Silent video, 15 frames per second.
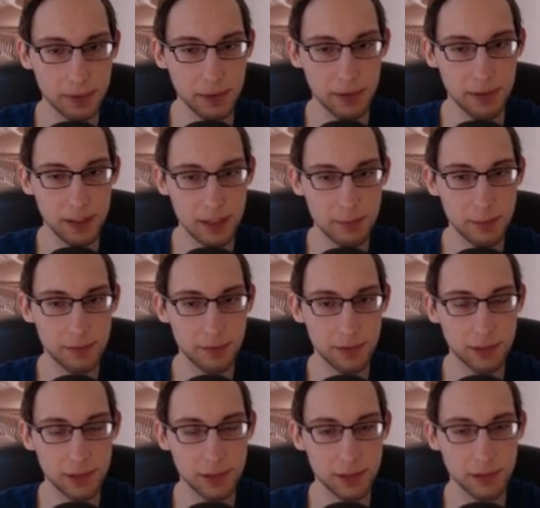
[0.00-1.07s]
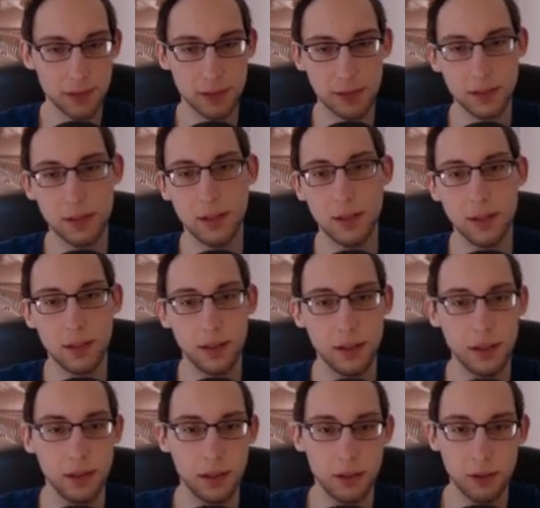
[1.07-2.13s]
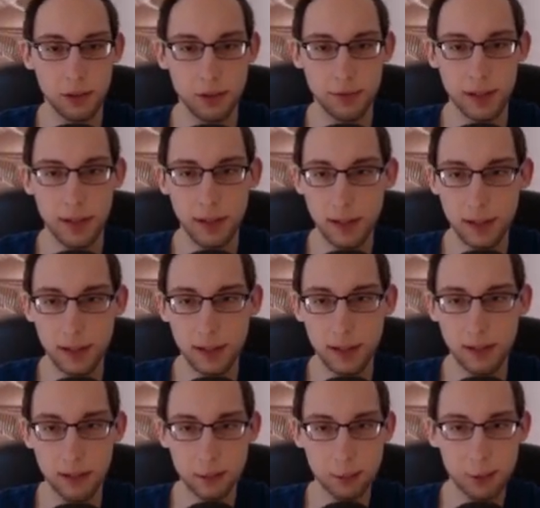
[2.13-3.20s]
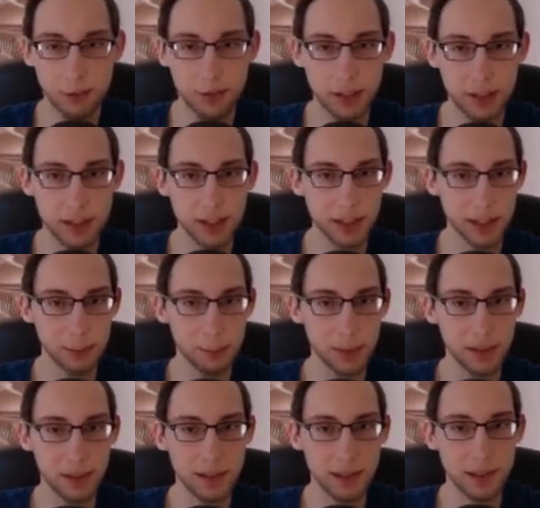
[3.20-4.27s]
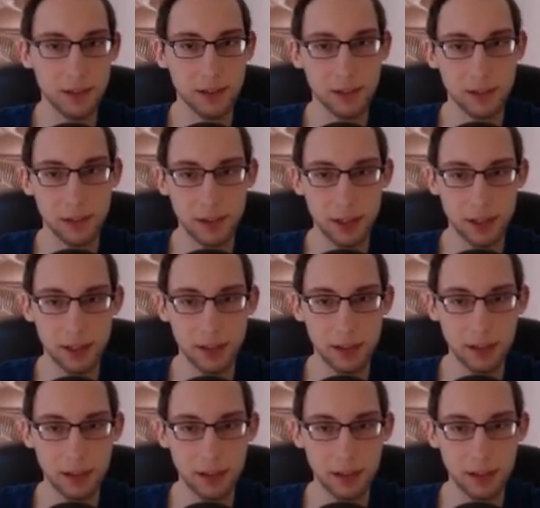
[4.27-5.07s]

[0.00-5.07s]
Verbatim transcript: it's H P four. Do you have any idea how to prevent getting bitten here? Like,